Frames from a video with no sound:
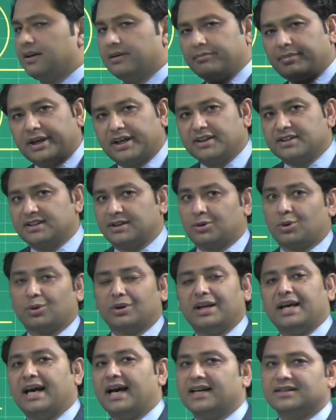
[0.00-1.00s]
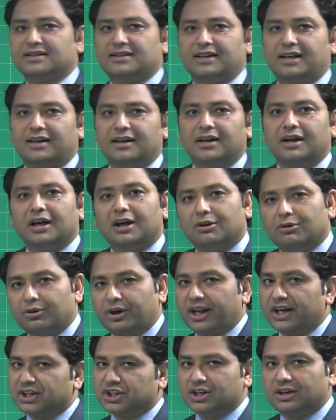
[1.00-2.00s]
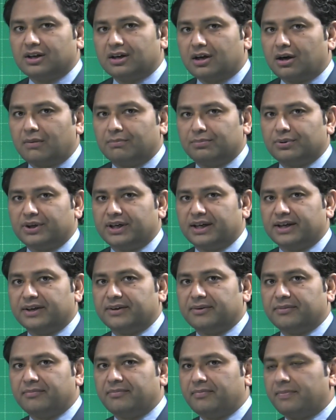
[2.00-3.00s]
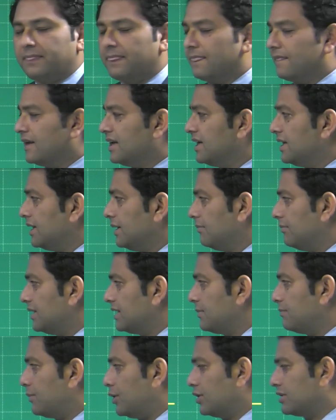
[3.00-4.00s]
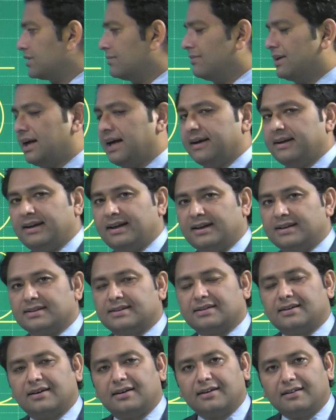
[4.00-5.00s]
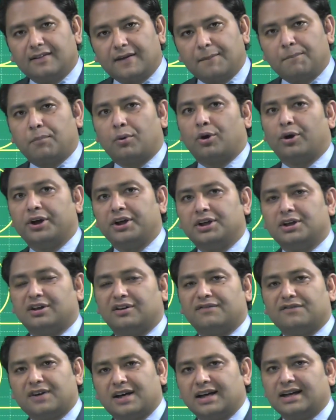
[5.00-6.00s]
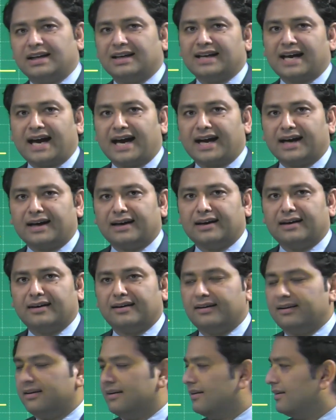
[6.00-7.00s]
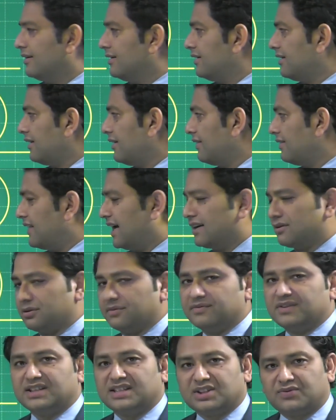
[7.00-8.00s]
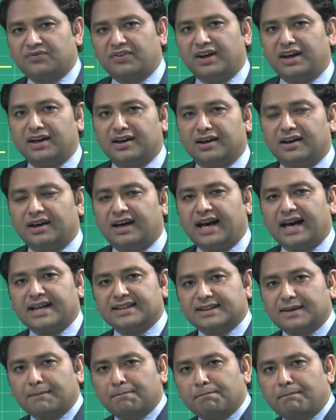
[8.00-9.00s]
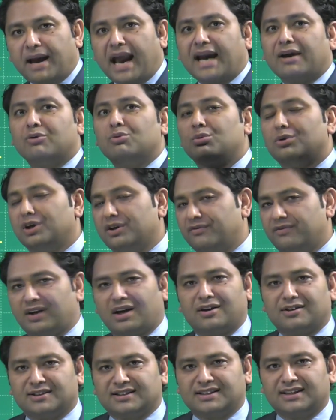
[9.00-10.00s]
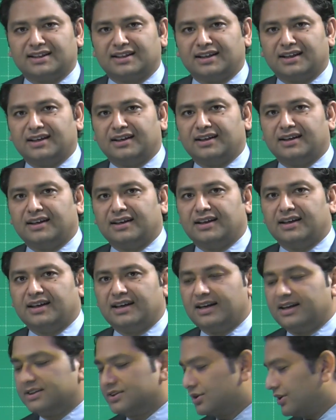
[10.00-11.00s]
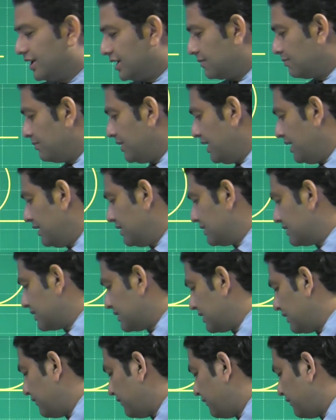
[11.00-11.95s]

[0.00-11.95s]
because it only has the rotational component. But the bottom line is the point of contact, that of the sphere, has a backward velocity. So it means the